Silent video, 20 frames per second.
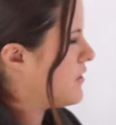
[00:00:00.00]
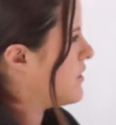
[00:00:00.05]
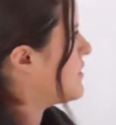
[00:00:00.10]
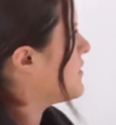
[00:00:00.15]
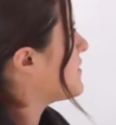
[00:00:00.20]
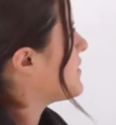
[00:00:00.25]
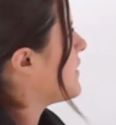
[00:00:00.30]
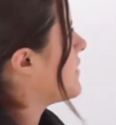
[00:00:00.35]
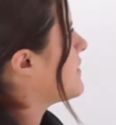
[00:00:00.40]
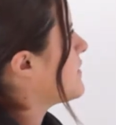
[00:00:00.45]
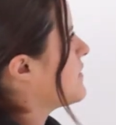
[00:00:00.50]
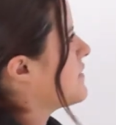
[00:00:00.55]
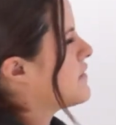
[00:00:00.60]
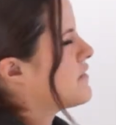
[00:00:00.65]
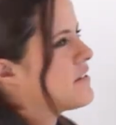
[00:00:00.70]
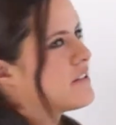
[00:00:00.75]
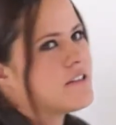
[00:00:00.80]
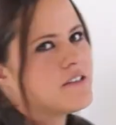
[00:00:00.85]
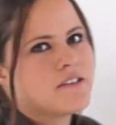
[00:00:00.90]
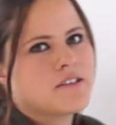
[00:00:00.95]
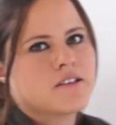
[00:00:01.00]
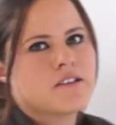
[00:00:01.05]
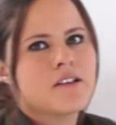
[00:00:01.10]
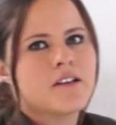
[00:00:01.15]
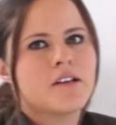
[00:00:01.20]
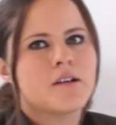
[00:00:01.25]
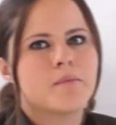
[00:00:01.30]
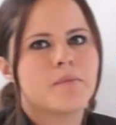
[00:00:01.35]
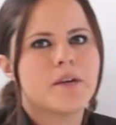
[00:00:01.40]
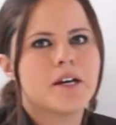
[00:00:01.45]
these sentences
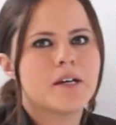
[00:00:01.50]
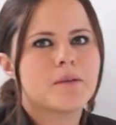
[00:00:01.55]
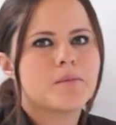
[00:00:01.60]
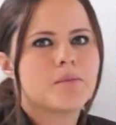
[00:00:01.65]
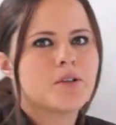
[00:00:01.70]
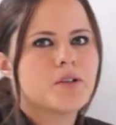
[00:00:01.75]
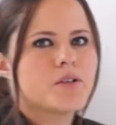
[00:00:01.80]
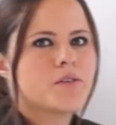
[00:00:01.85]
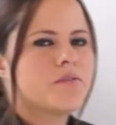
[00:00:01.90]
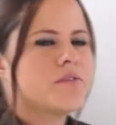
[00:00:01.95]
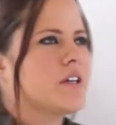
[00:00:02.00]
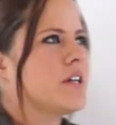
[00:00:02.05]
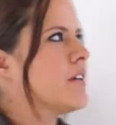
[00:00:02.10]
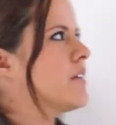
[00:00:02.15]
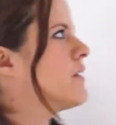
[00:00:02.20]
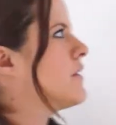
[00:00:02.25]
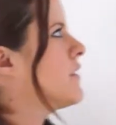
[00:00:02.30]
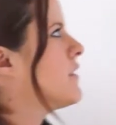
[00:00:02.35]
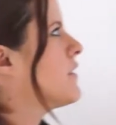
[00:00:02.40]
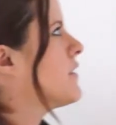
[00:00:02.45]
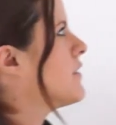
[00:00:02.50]
make perfect